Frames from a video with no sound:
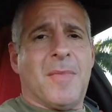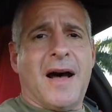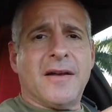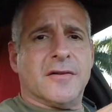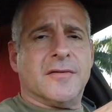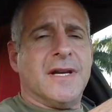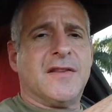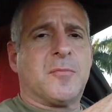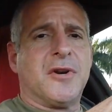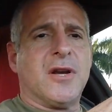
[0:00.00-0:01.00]
mild.
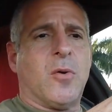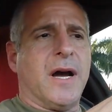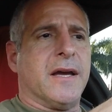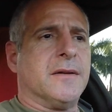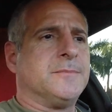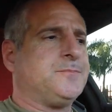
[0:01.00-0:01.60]
It's pretty quiet.